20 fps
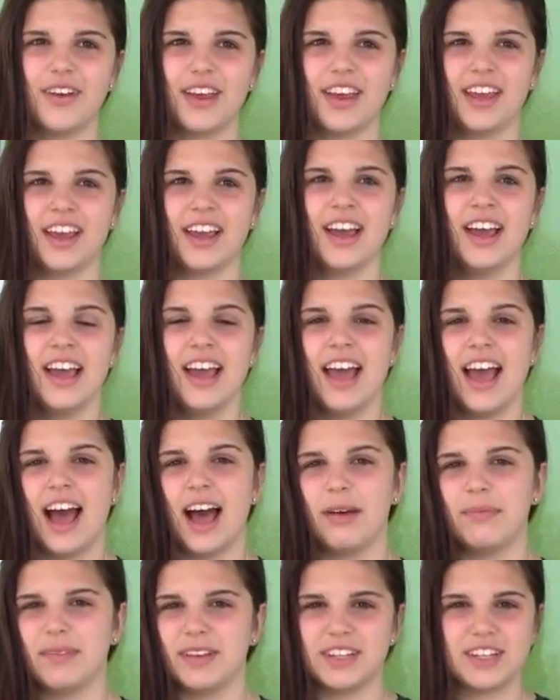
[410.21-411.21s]
We
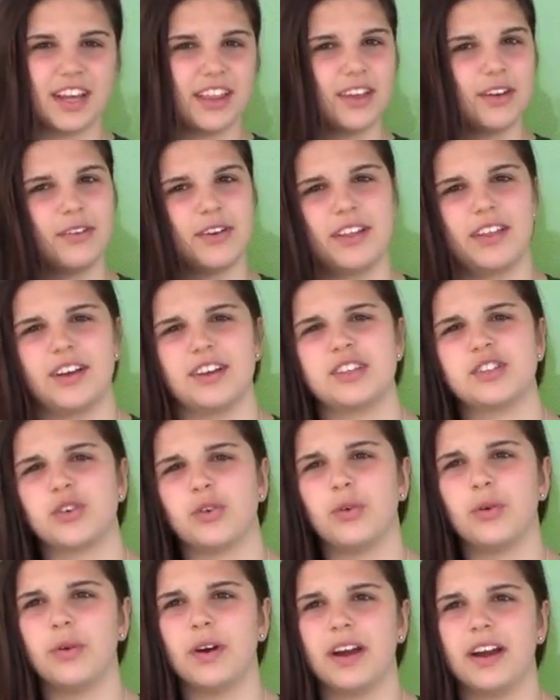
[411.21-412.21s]
help each other with our
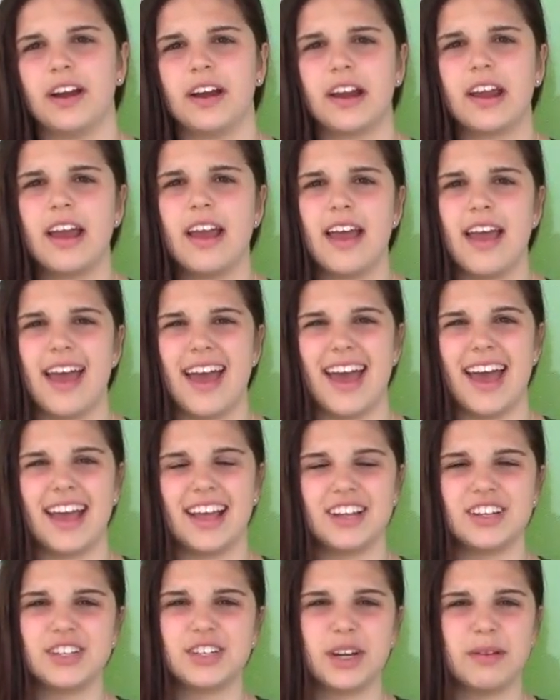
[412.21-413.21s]
schoolwork
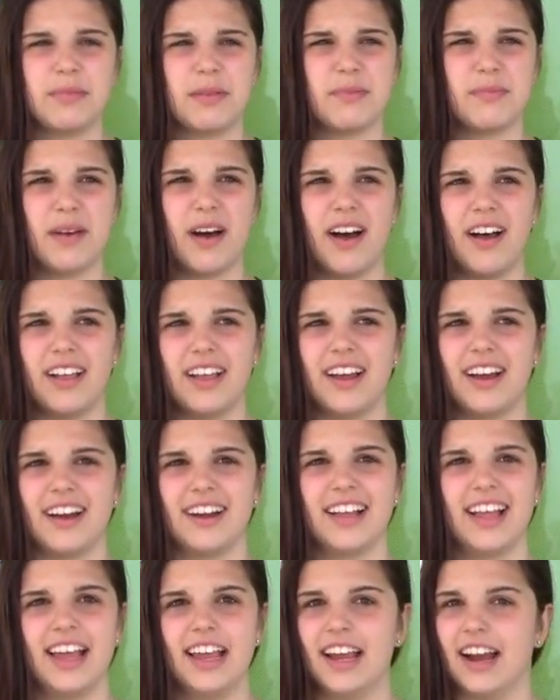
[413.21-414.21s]
and Trip and Paula
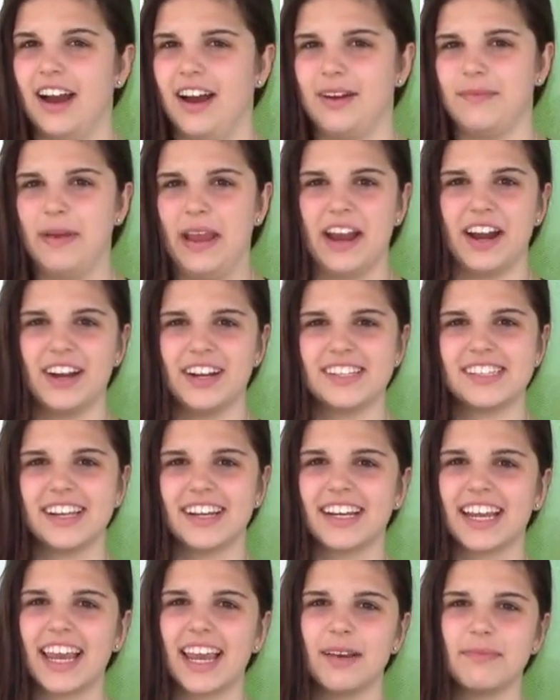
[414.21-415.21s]
are like our parents
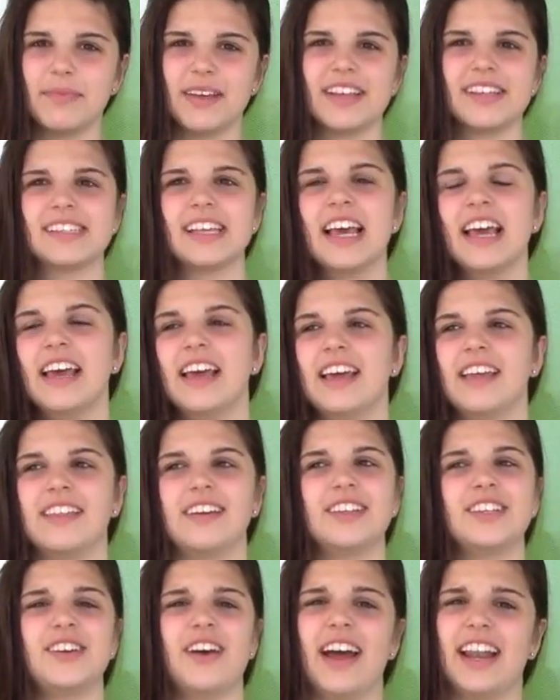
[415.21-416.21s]
on campus
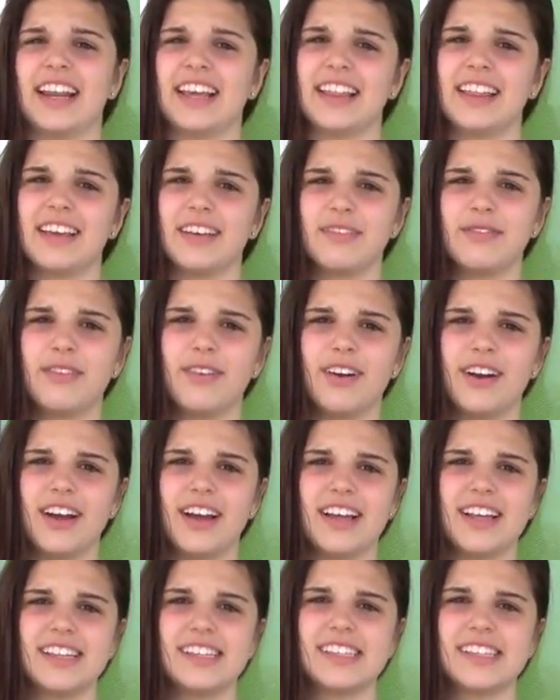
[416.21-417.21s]
They'll do anything for
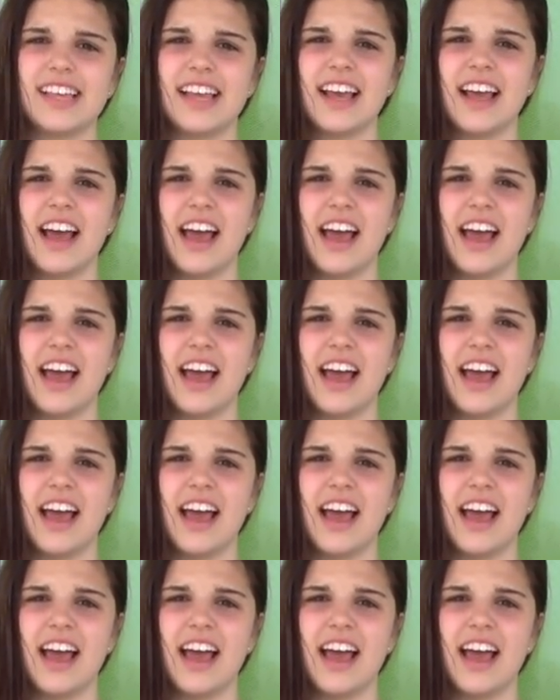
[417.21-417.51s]
us.